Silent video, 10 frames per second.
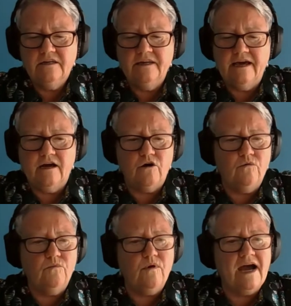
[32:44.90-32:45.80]
Now,
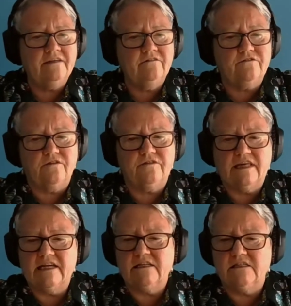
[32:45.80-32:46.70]
one of the
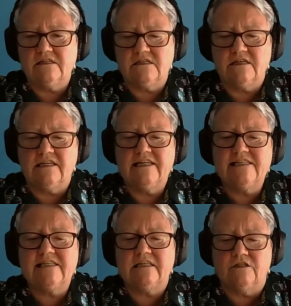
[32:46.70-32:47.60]
things that
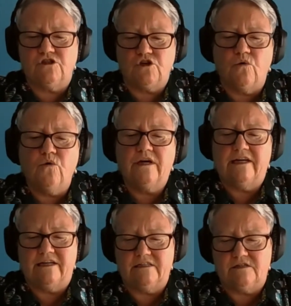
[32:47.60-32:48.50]
is in the
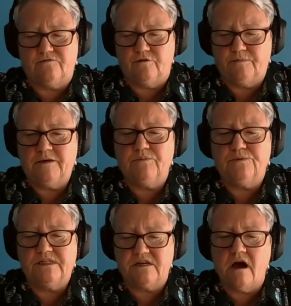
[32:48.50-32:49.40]
toolkit for people
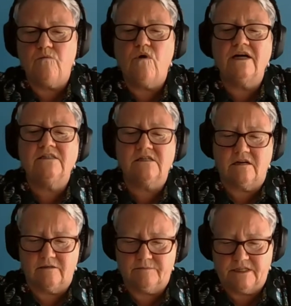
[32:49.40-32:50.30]
with type 1
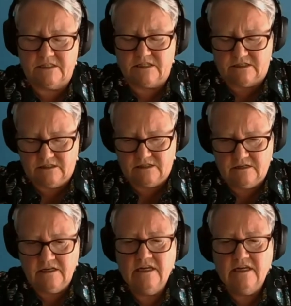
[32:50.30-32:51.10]
diabetes